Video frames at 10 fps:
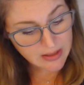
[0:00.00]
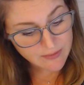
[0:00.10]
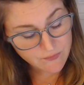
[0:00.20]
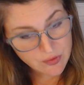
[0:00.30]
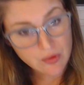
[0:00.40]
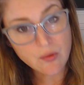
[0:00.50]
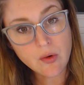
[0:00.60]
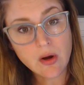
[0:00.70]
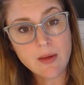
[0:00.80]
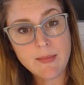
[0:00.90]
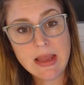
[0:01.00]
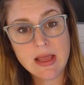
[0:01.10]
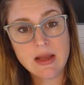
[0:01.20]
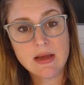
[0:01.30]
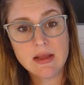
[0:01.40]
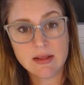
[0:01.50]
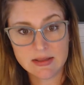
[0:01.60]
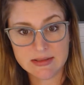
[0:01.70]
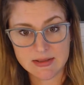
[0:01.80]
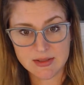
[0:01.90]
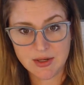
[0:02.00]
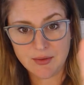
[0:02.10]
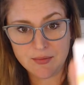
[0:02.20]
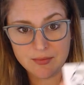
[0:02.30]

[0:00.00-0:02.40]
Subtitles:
you are a man, this is you.